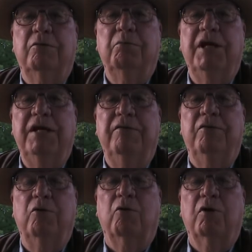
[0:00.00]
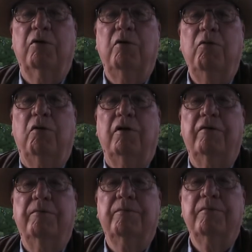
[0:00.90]
meat door to door.
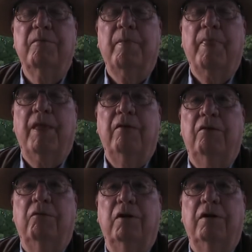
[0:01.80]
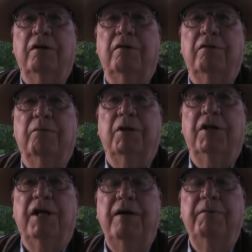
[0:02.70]
Well, by the
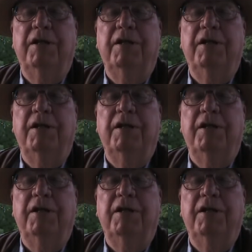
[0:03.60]
time the